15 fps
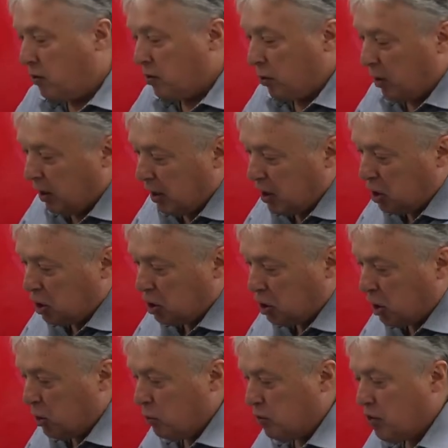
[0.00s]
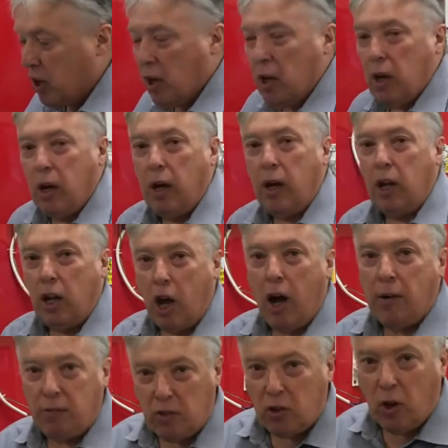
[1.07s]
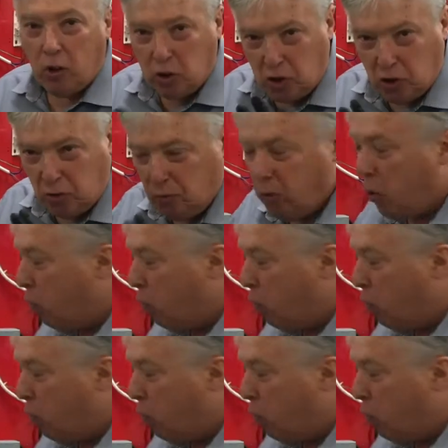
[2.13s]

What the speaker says: So it clearly shows live has got just 4